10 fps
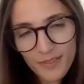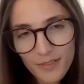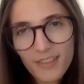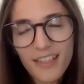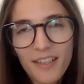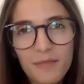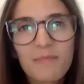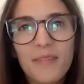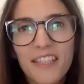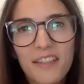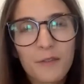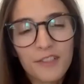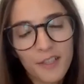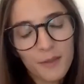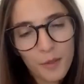like many others,
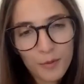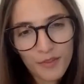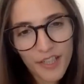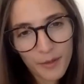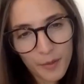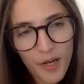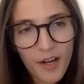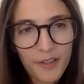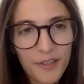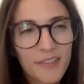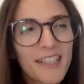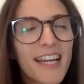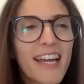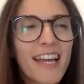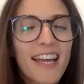I grew up with Harry Potter,
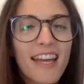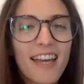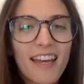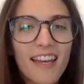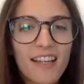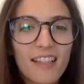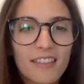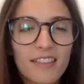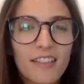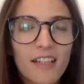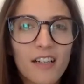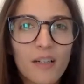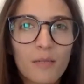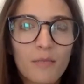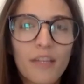and
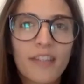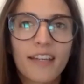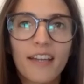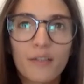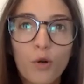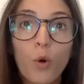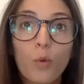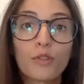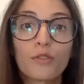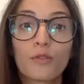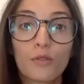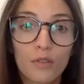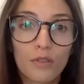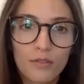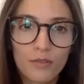that kind of opened the
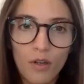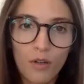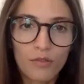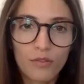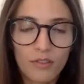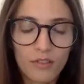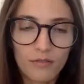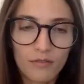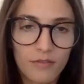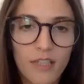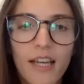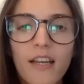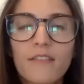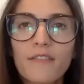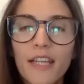door to all sorts of
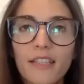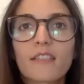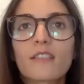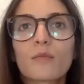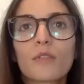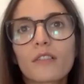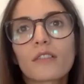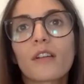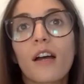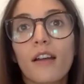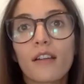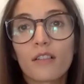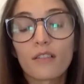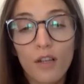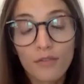fantasy books. I
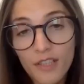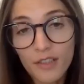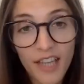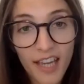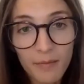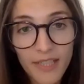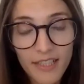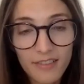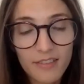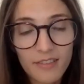love Neil Gaiman,